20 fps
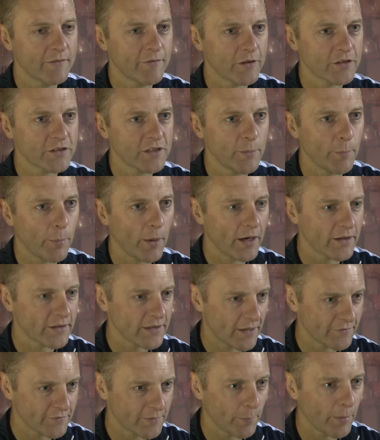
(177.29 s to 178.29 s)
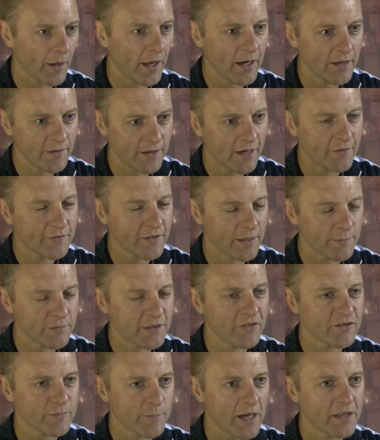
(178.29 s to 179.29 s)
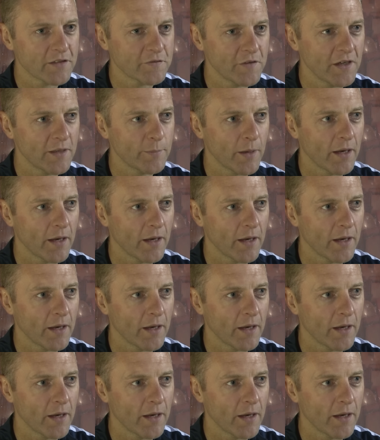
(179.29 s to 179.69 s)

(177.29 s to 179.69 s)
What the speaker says: first-team players have to play and they have to get themselves match fit.